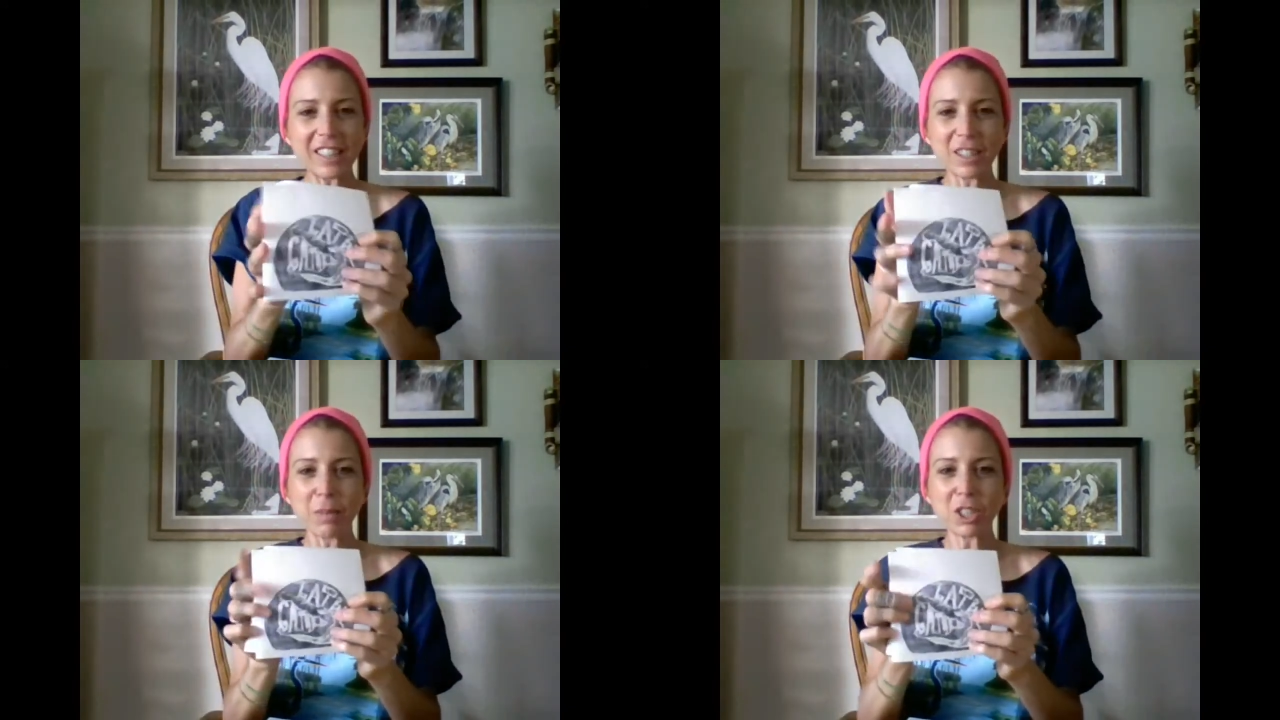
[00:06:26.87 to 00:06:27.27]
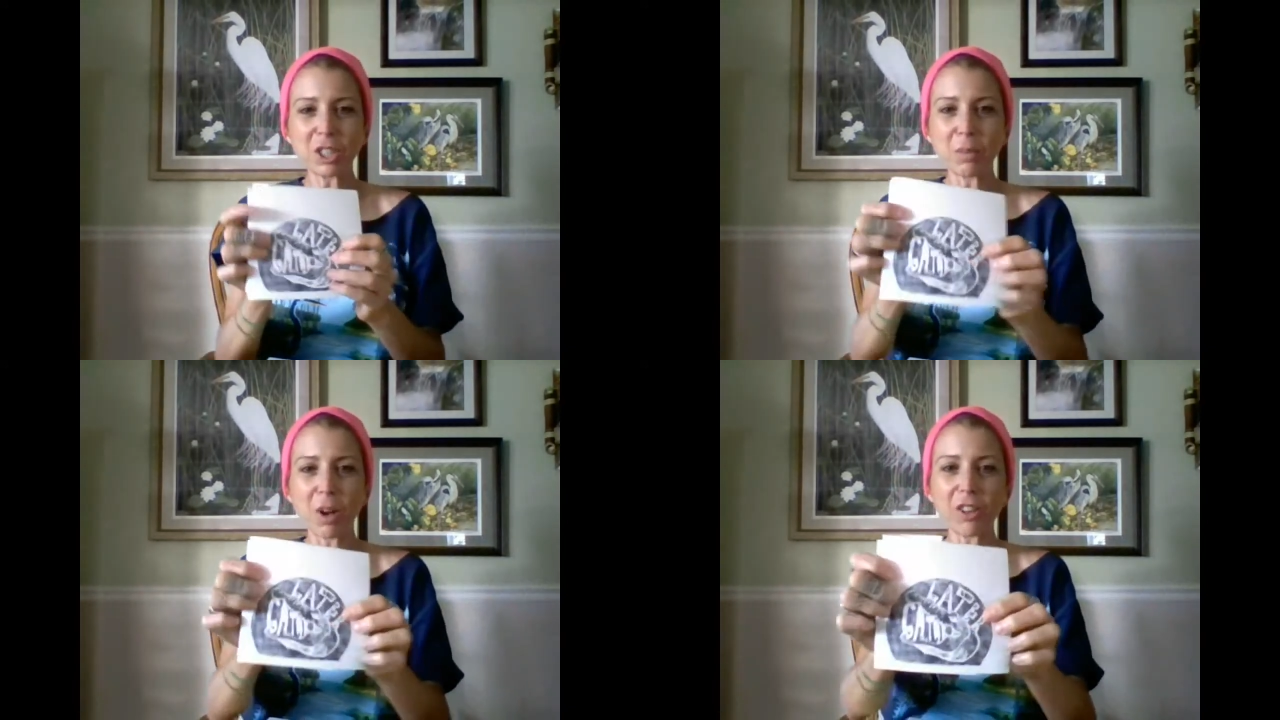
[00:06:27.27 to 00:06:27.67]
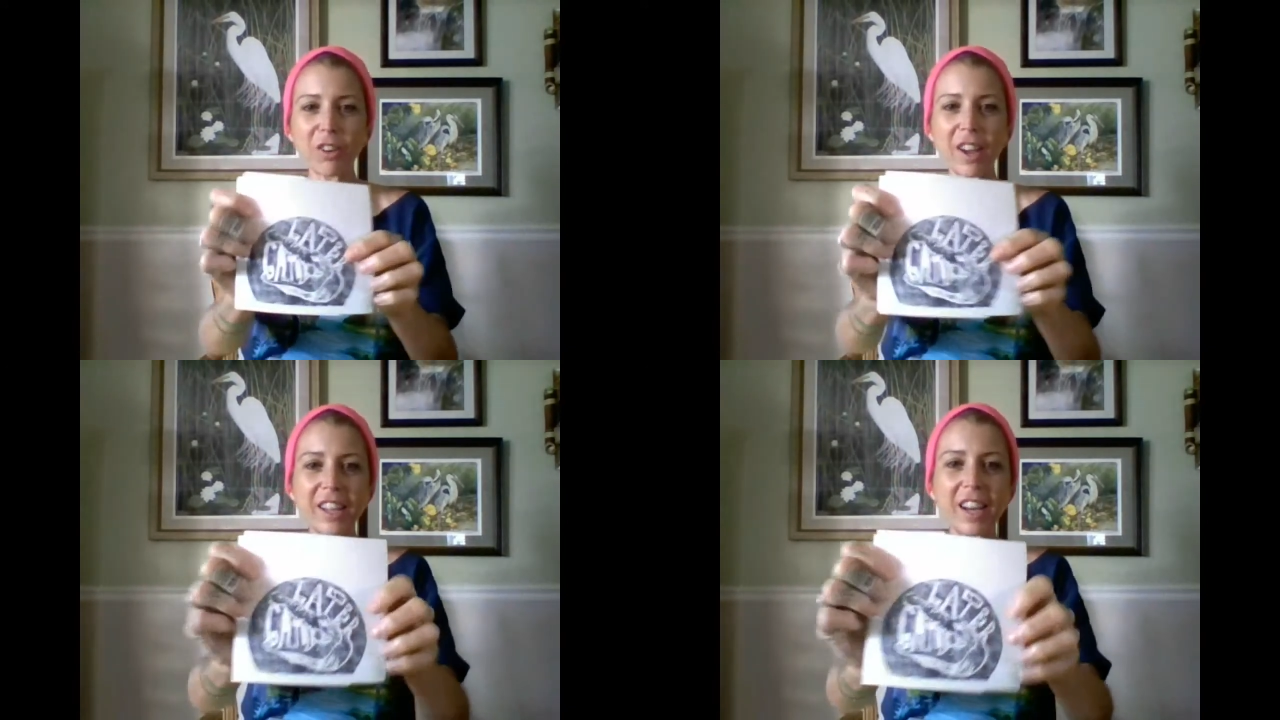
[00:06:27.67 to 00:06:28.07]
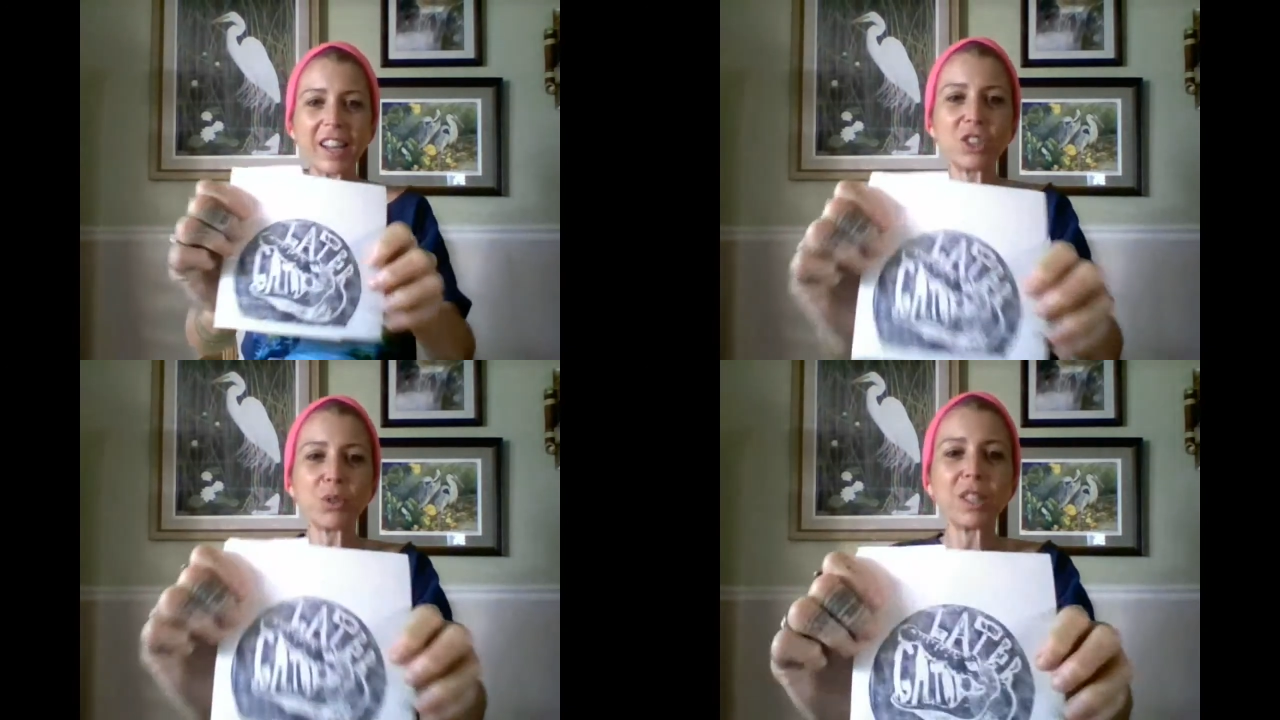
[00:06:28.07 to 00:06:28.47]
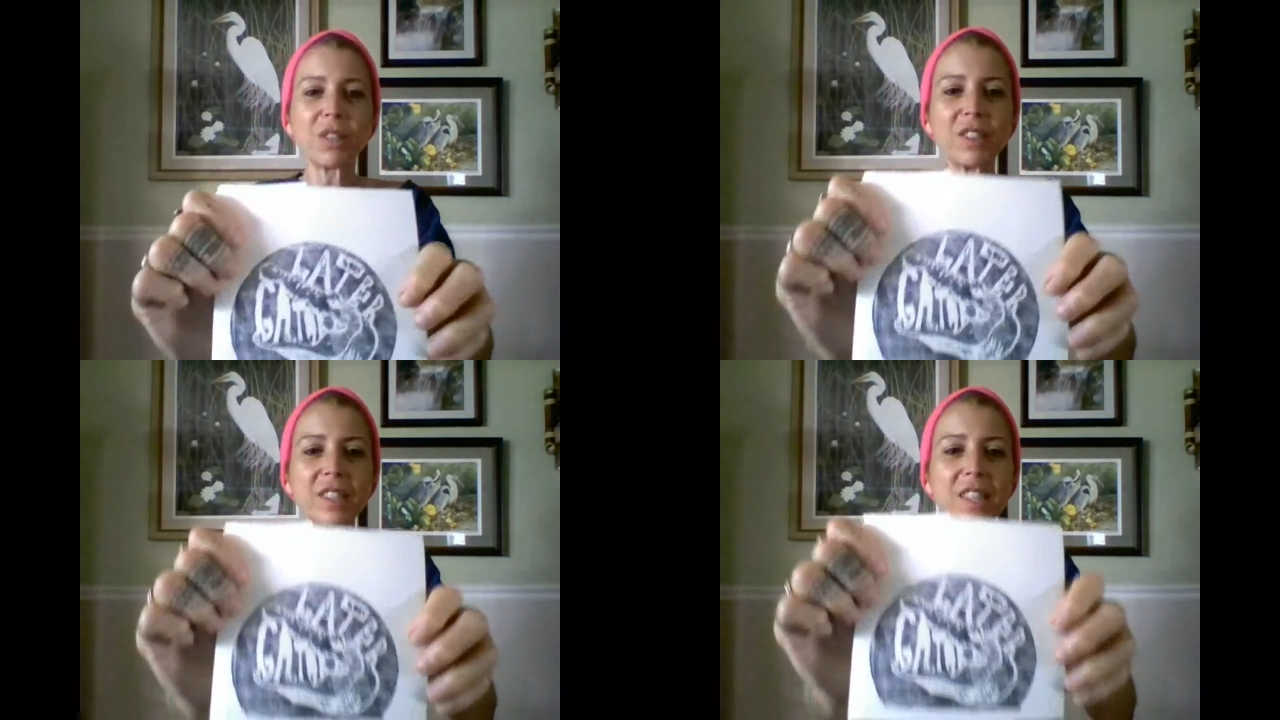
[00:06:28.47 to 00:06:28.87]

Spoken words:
It's a much smaller. I cut it to a different